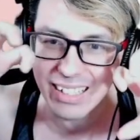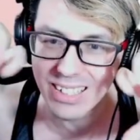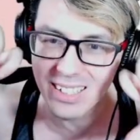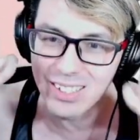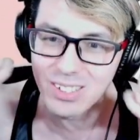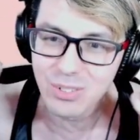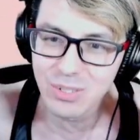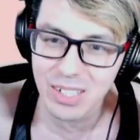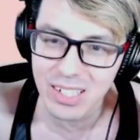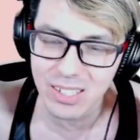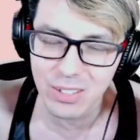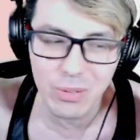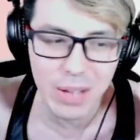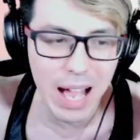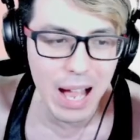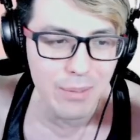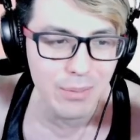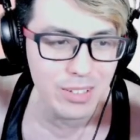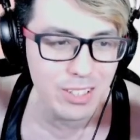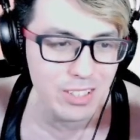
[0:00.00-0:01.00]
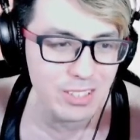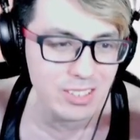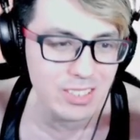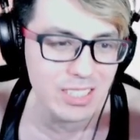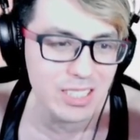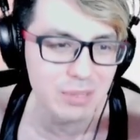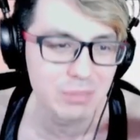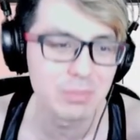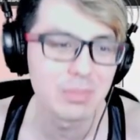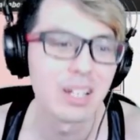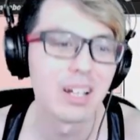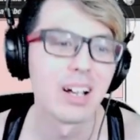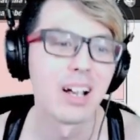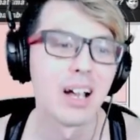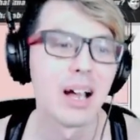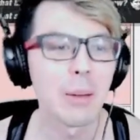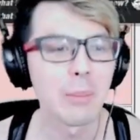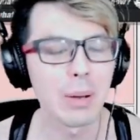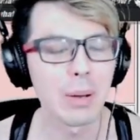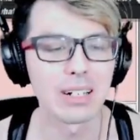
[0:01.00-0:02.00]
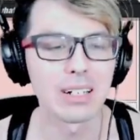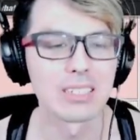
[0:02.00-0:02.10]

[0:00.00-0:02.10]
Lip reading: unit you have on your team, but